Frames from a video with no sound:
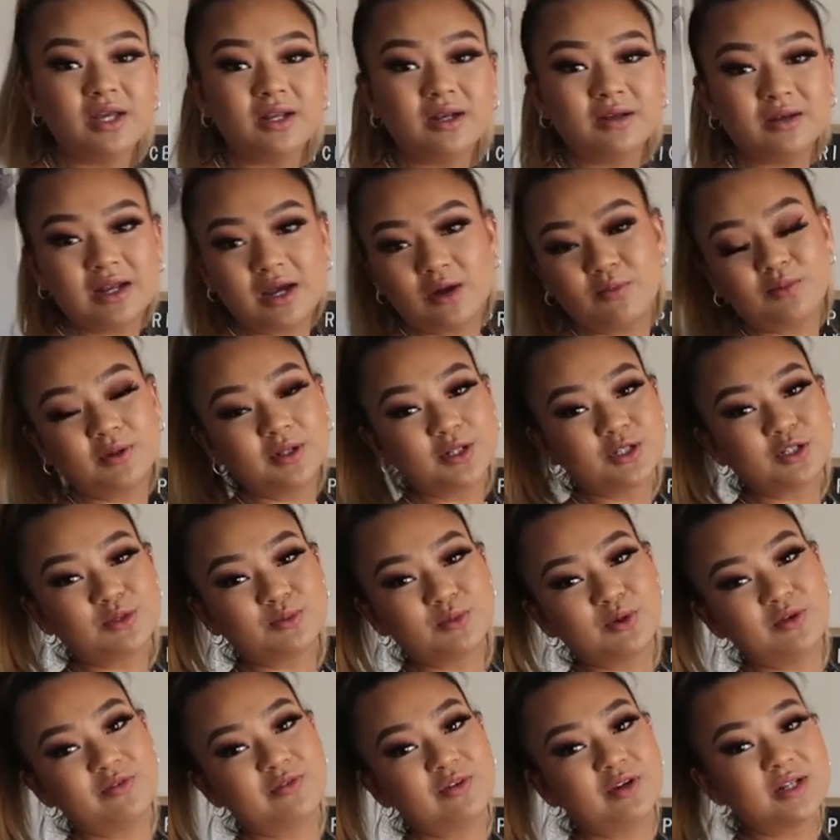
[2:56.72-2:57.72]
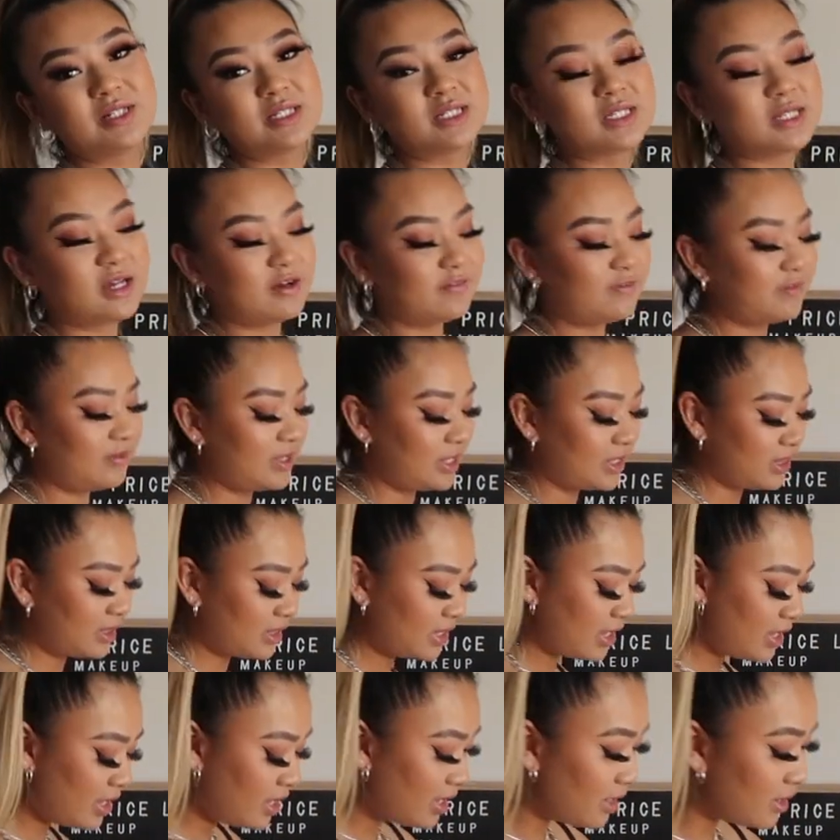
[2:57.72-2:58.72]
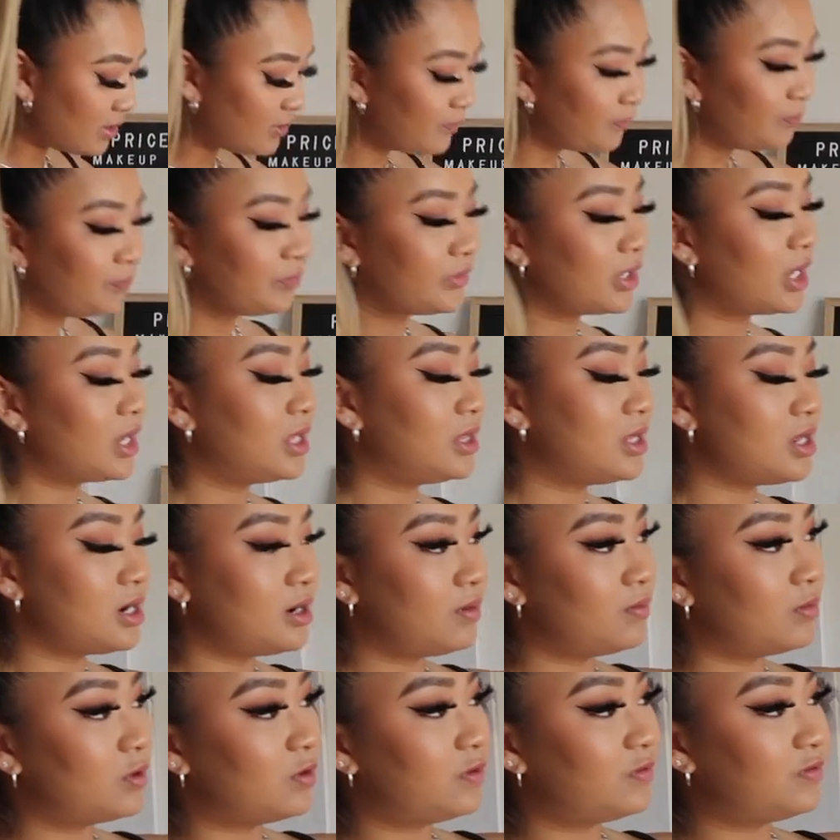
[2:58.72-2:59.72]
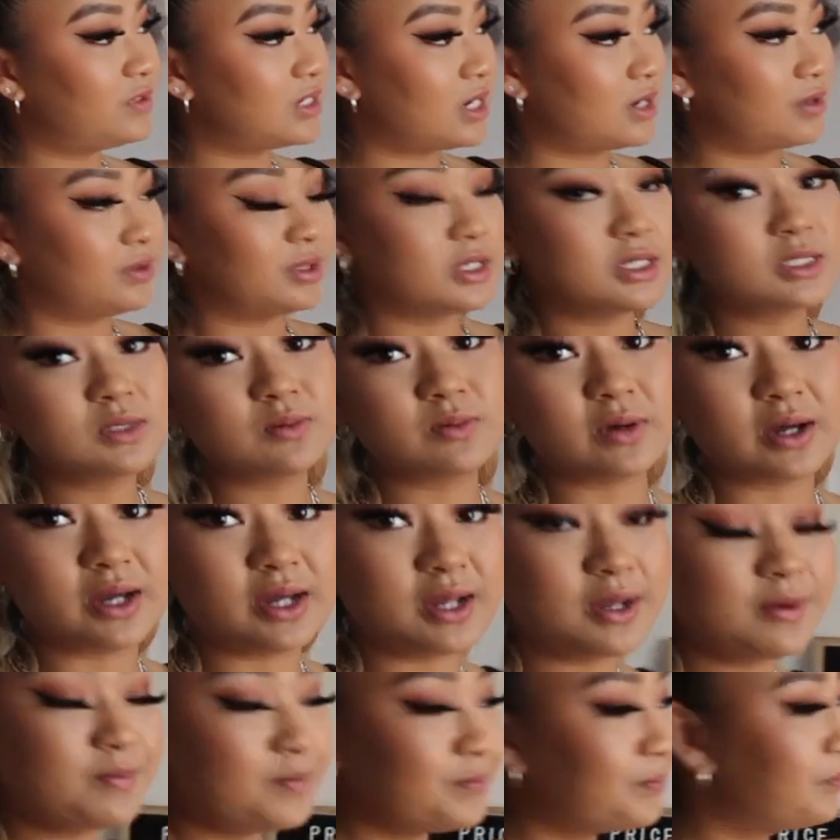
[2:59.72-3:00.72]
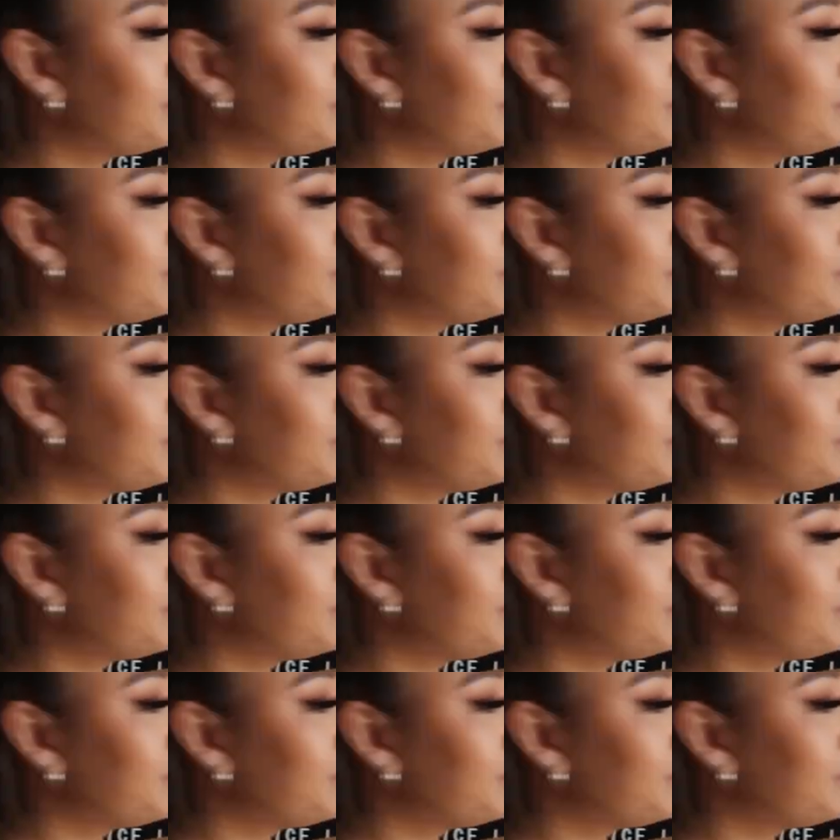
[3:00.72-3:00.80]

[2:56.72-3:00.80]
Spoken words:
and nail polish remover and stuff like that. And then you move down this way